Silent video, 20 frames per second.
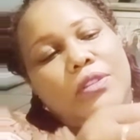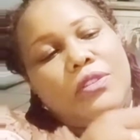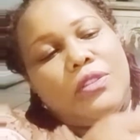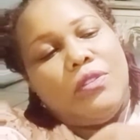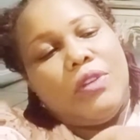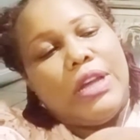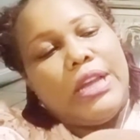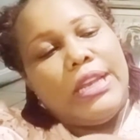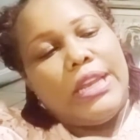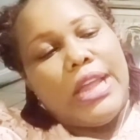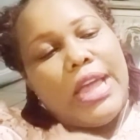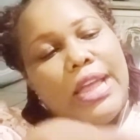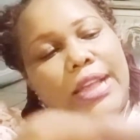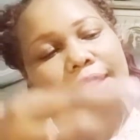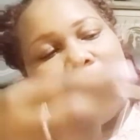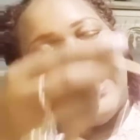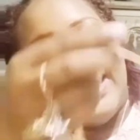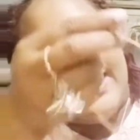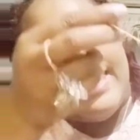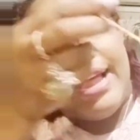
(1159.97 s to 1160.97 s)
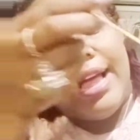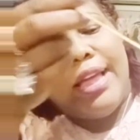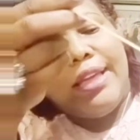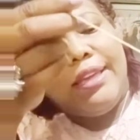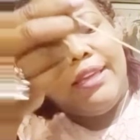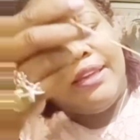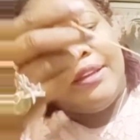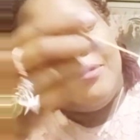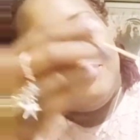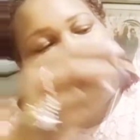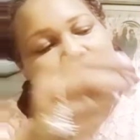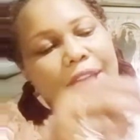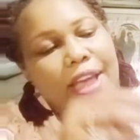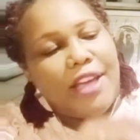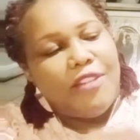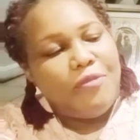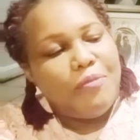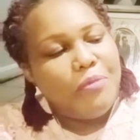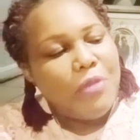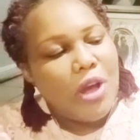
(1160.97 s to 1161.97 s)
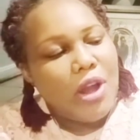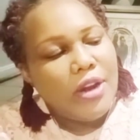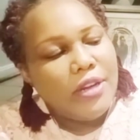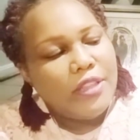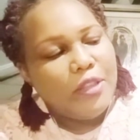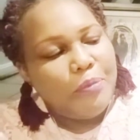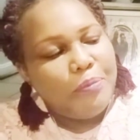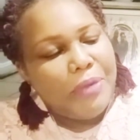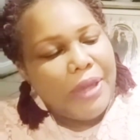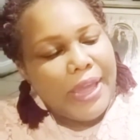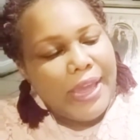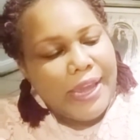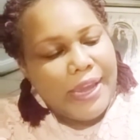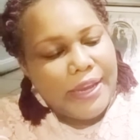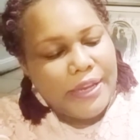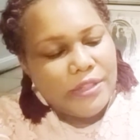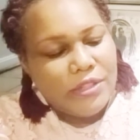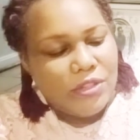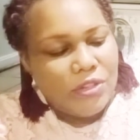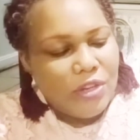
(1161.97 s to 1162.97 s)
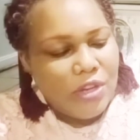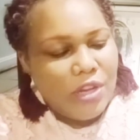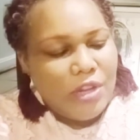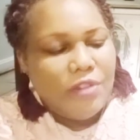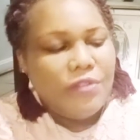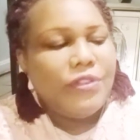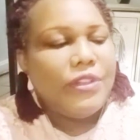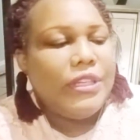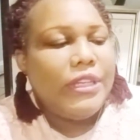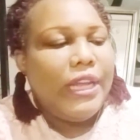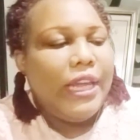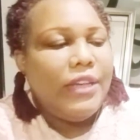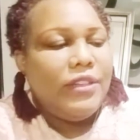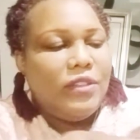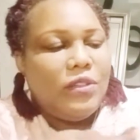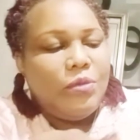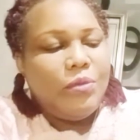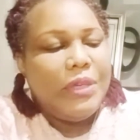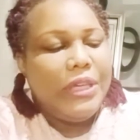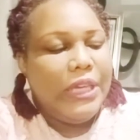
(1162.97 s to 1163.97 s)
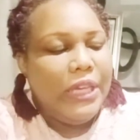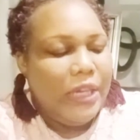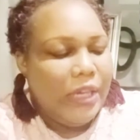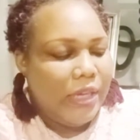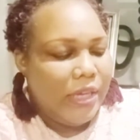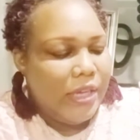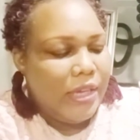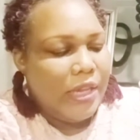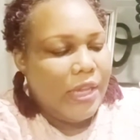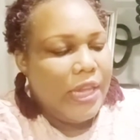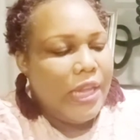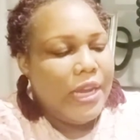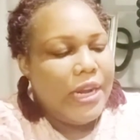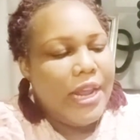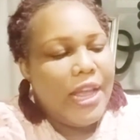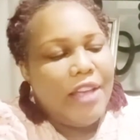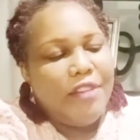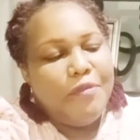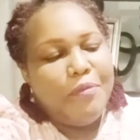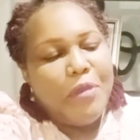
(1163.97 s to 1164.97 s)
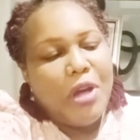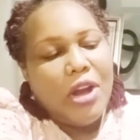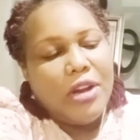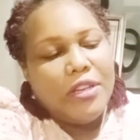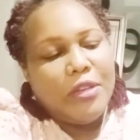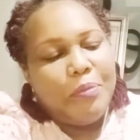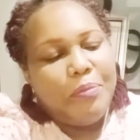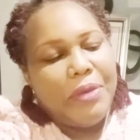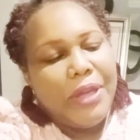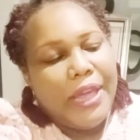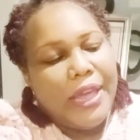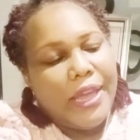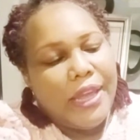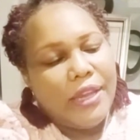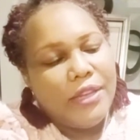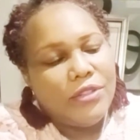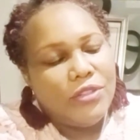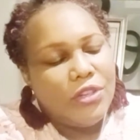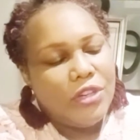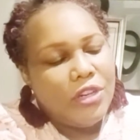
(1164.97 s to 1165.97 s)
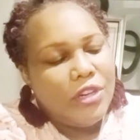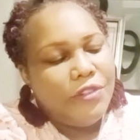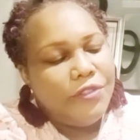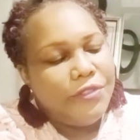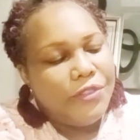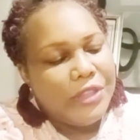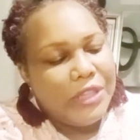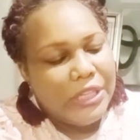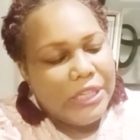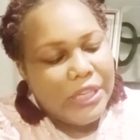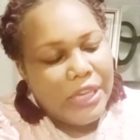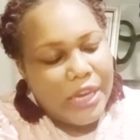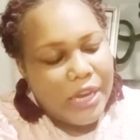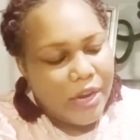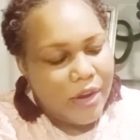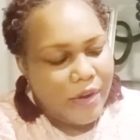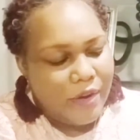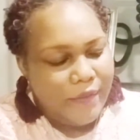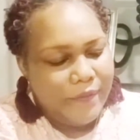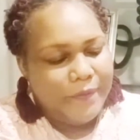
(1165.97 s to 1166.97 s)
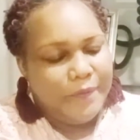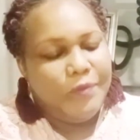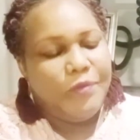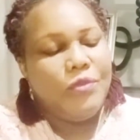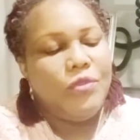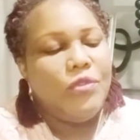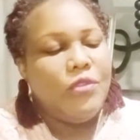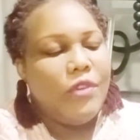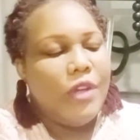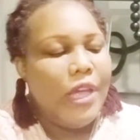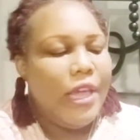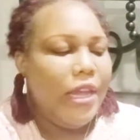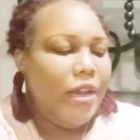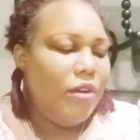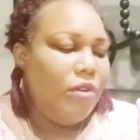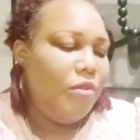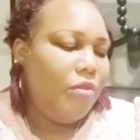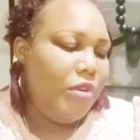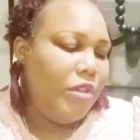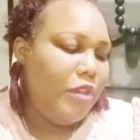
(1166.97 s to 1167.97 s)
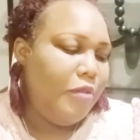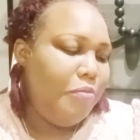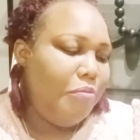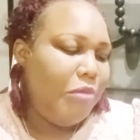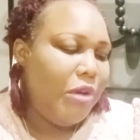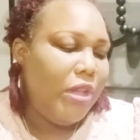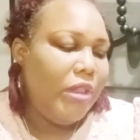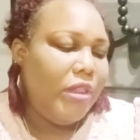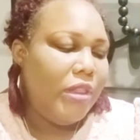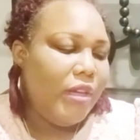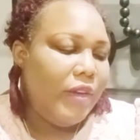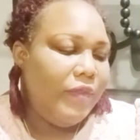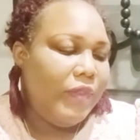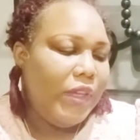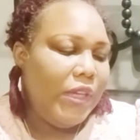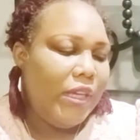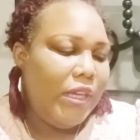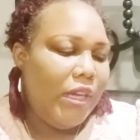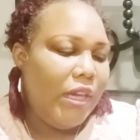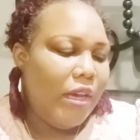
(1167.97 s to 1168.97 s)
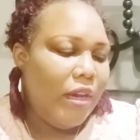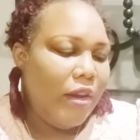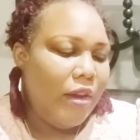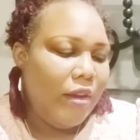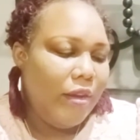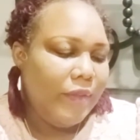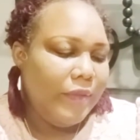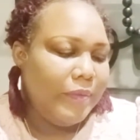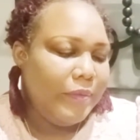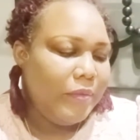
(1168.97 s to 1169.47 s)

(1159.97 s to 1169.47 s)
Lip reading: So I like that. I can have marked the page for next week and have marked the page for the year, right? Or the month of the year.